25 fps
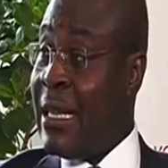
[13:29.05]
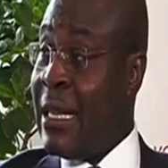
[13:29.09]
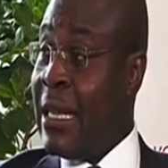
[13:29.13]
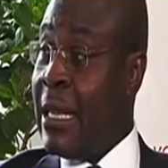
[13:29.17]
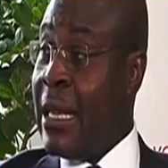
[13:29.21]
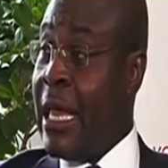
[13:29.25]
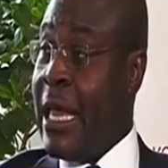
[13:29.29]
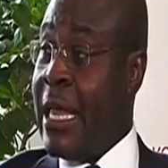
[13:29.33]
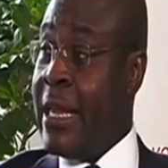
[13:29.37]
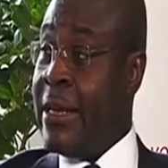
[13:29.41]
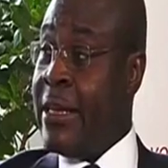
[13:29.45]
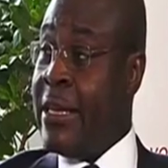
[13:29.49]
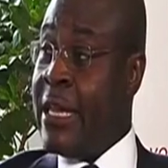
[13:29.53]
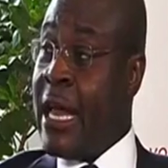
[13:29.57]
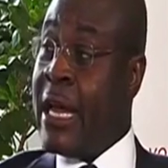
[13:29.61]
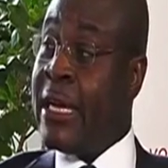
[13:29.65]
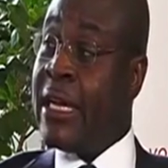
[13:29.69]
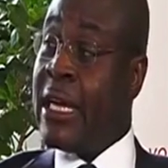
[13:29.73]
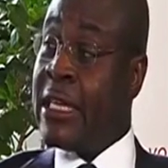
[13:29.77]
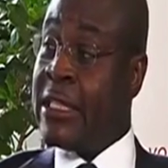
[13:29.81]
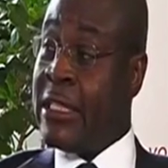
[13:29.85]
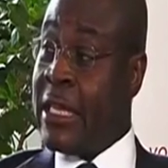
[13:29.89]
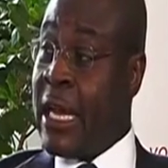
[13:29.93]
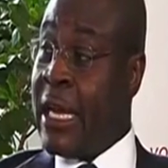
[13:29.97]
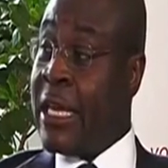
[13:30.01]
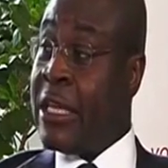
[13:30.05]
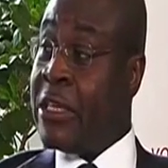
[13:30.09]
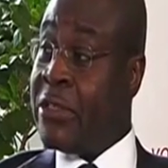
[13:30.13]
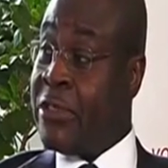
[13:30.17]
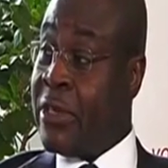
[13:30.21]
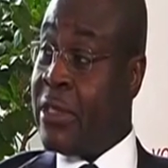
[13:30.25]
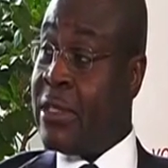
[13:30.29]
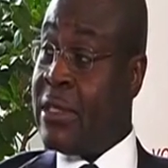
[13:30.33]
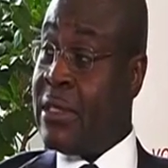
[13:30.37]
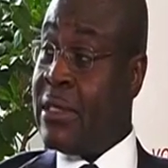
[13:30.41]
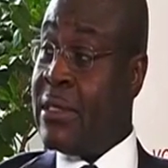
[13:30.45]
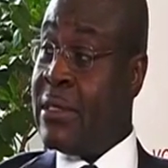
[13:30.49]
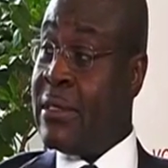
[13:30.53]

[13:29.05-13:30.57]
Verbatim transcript: in their national interest.